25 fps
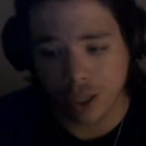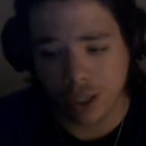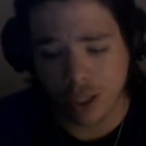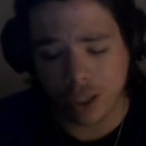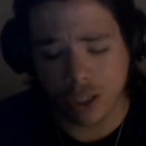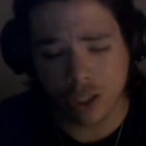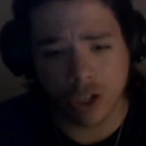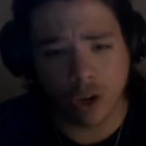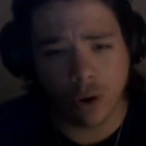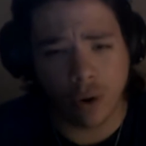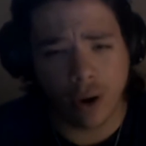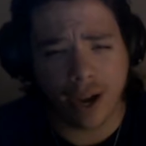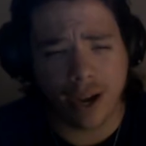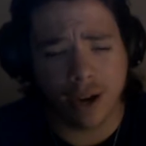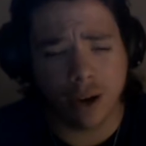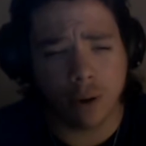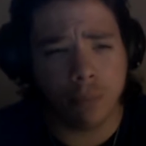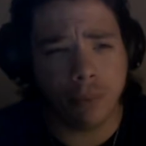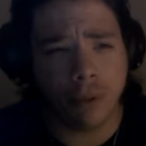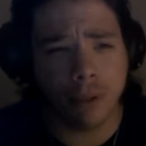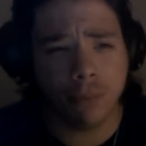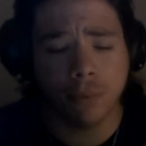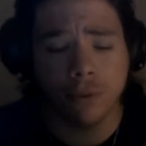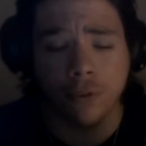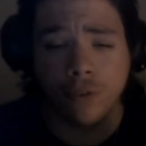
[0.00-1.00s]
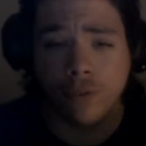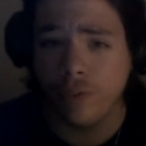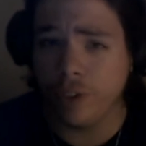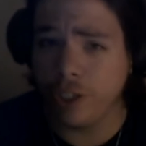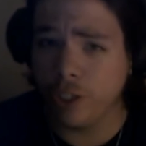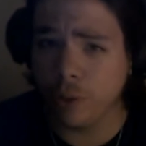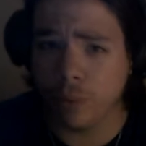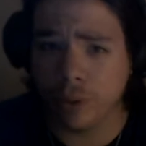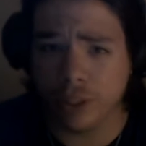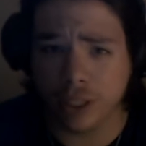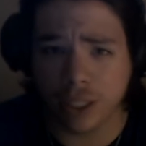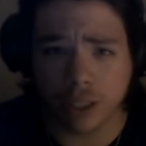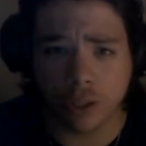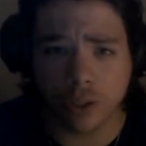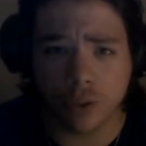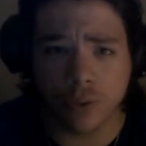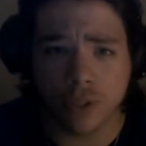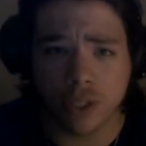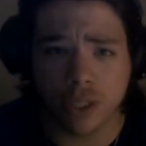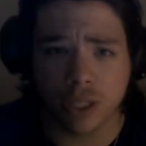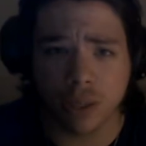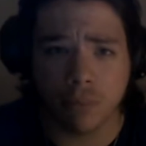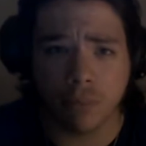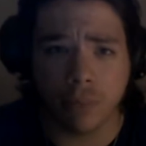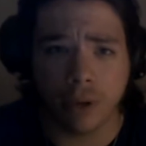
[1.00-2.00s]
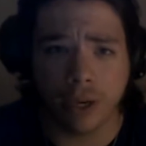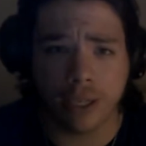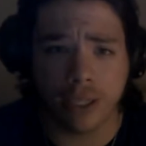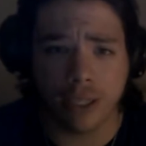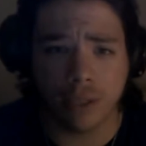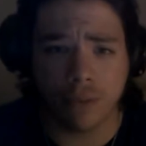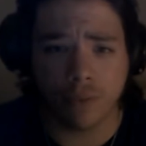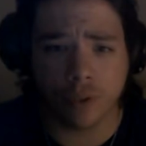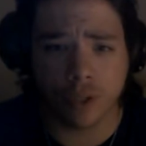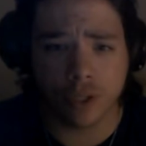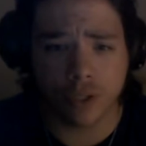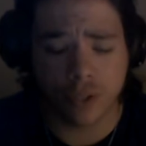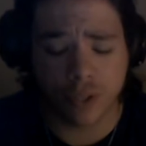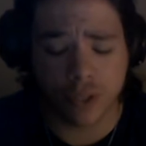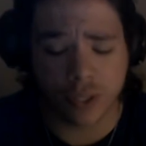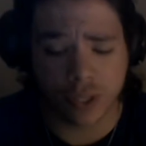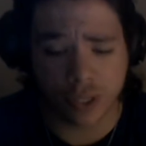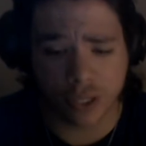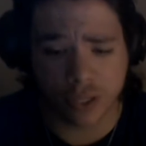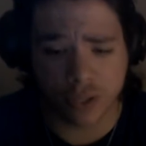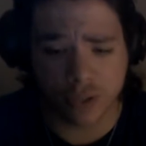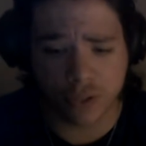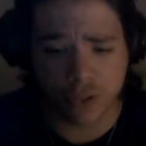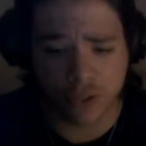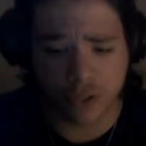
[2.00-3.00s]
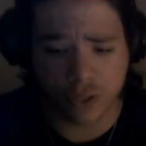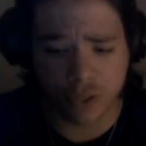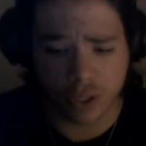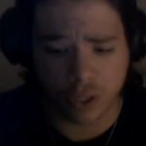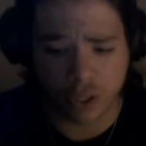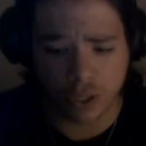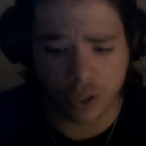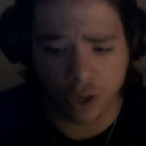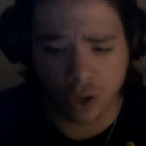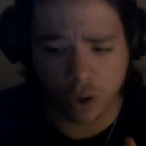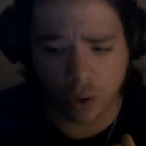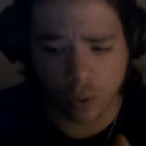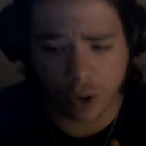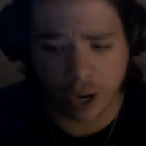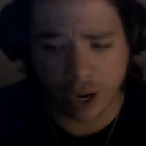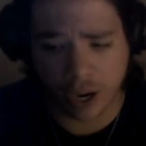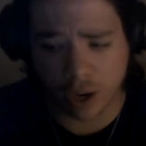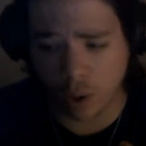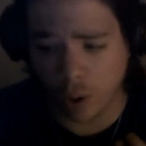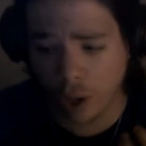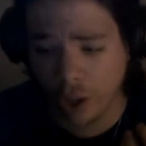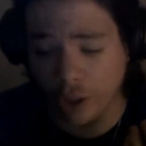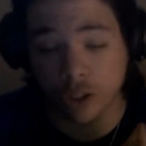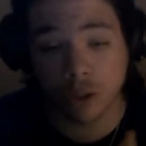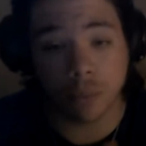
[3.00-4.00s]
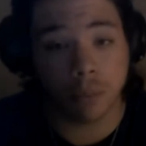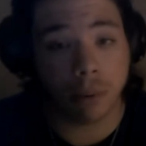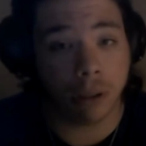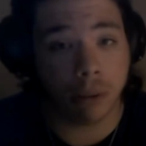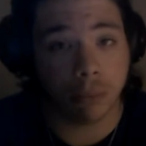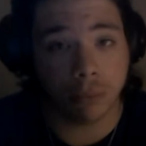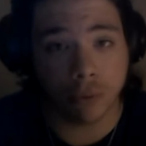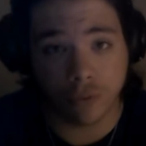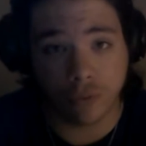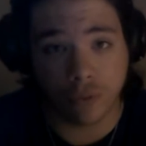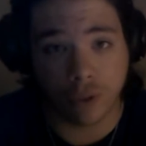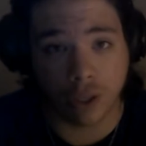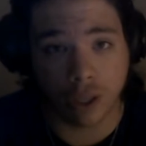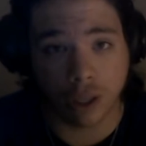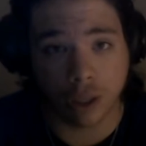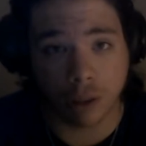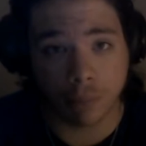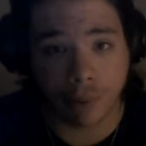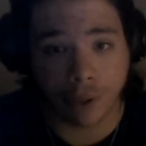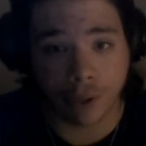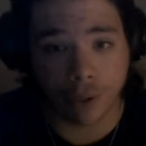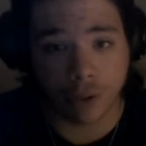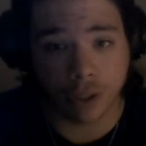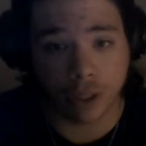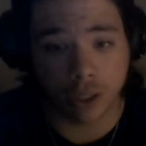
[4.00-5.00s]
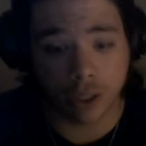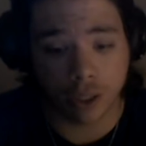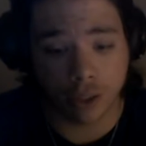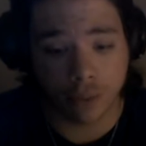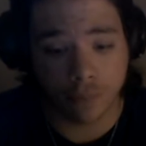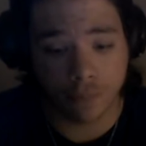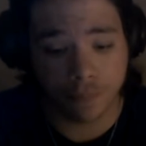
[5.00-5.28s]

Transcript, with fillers: you know, how people feel when they lose somebody versus, you know, how other people feel about it.